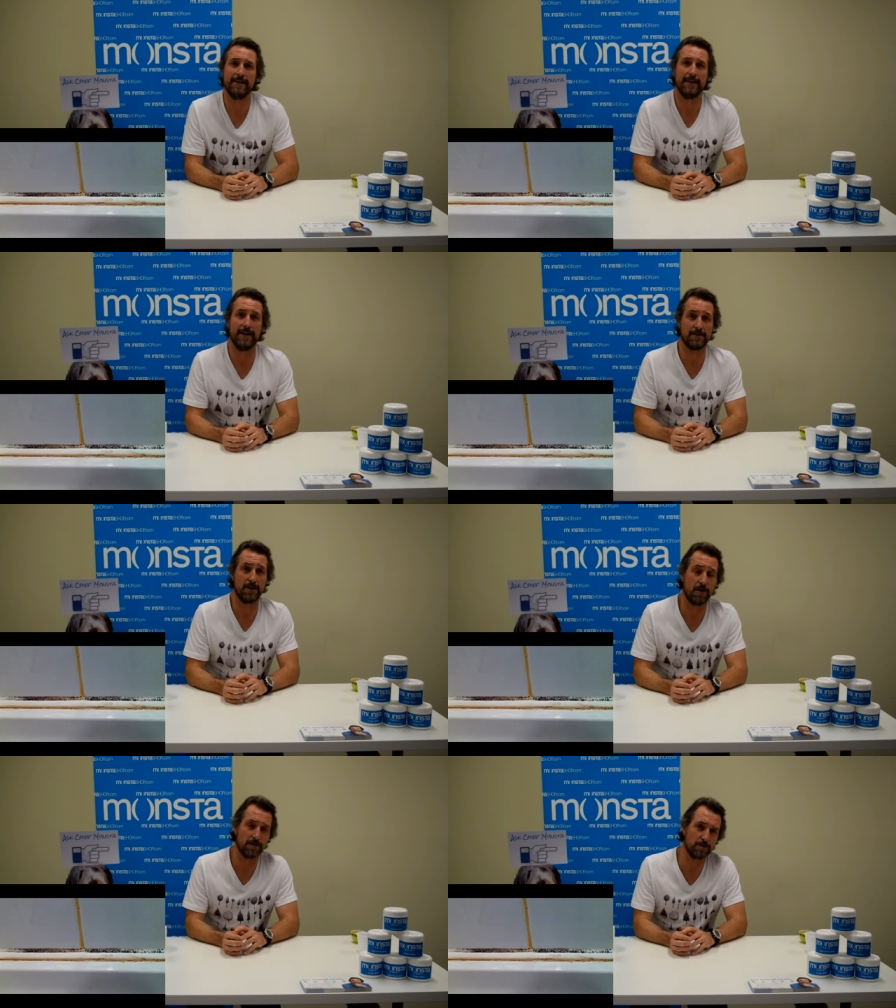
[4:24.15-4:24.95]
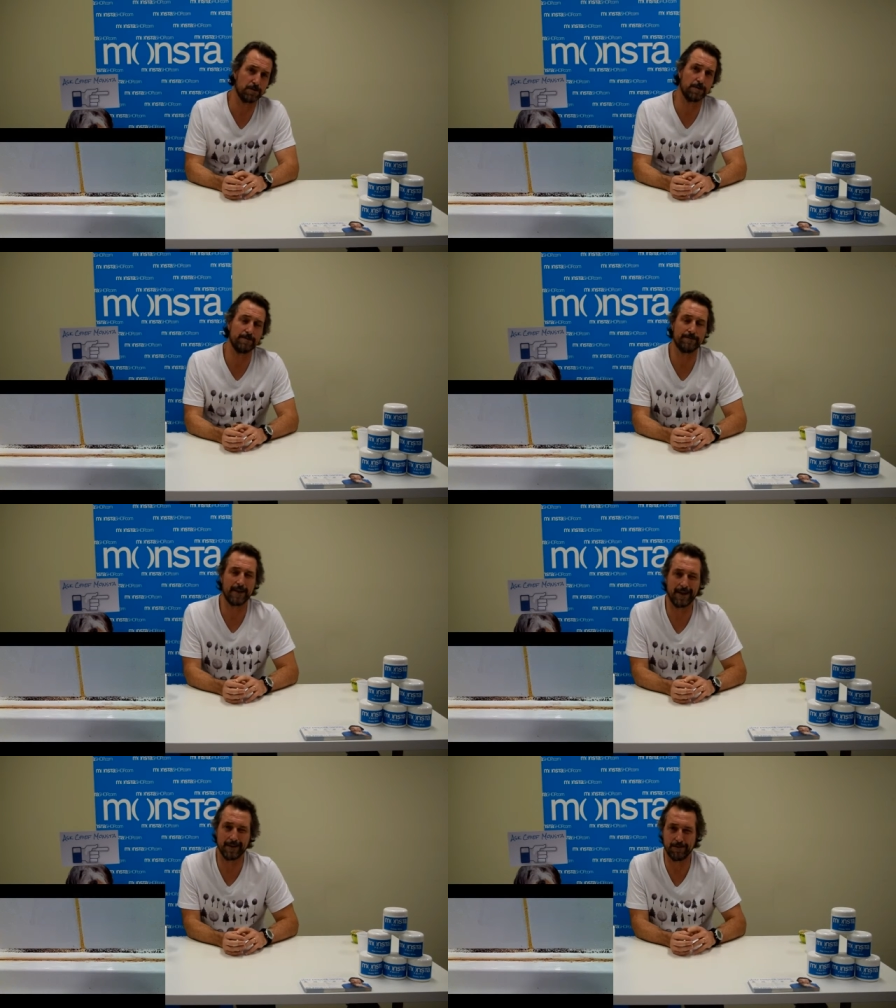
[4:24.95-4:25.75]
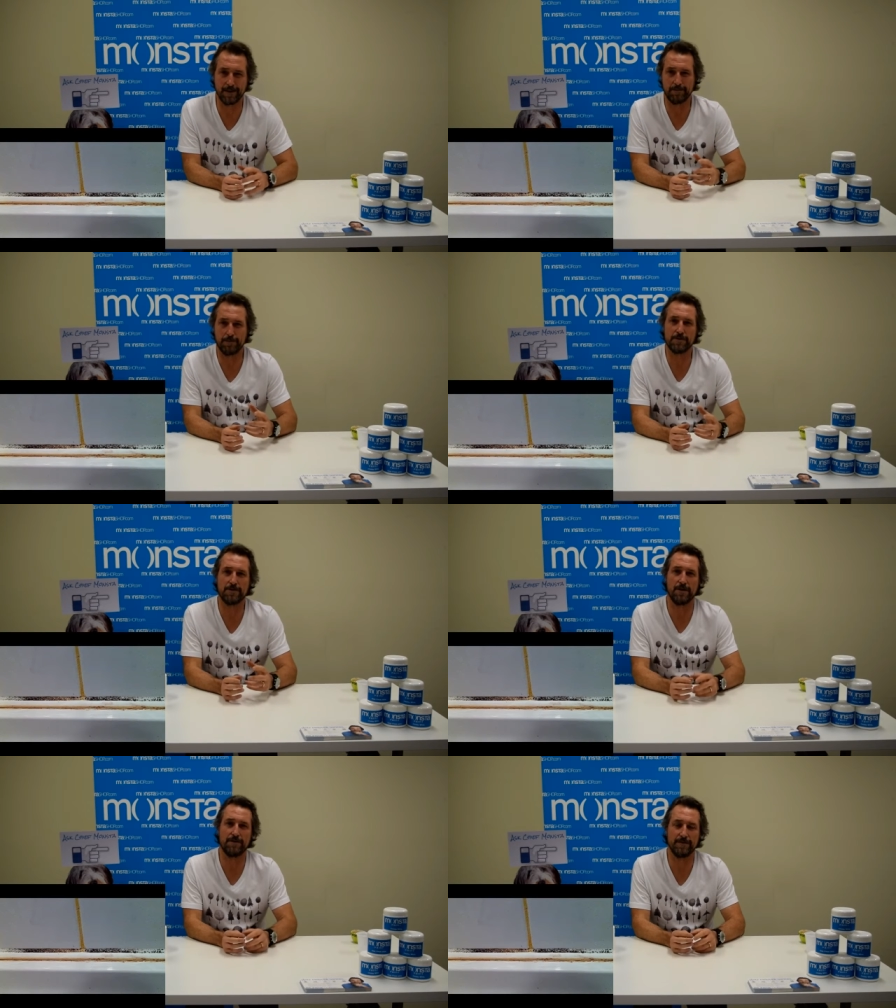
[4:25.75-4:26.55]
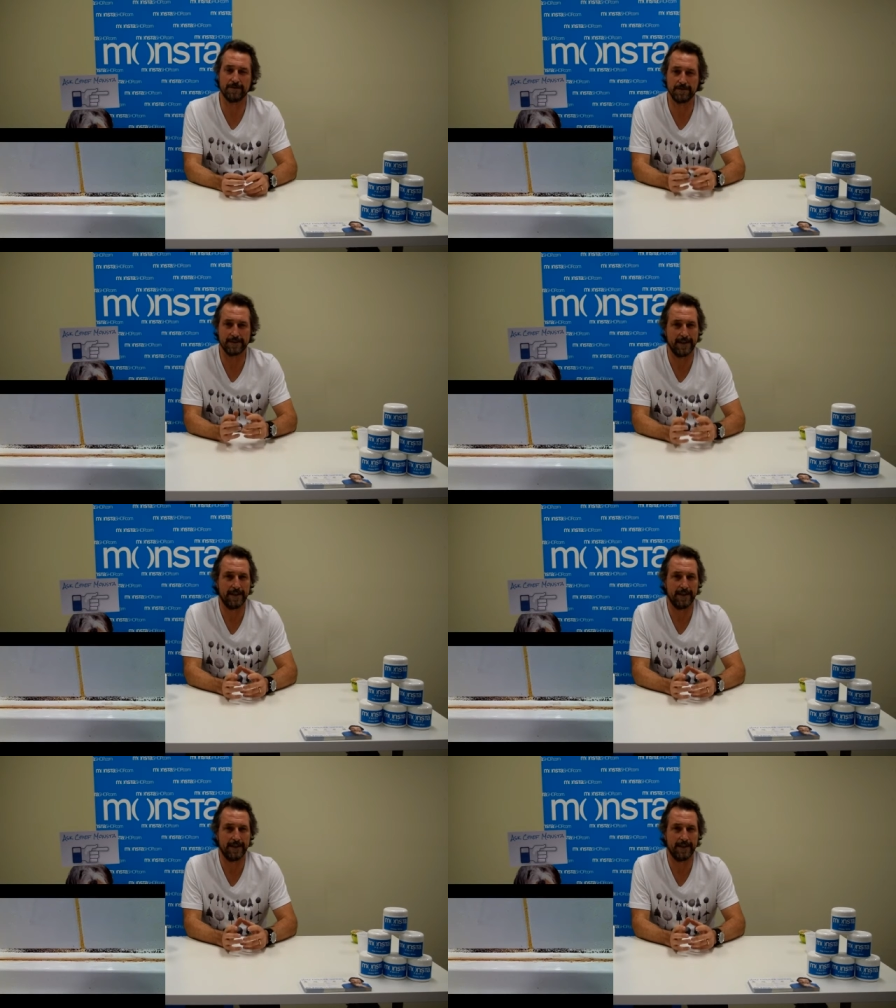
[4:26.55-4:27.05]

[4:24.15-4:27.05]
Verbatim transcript: and it's an eyesore and it really puts you off and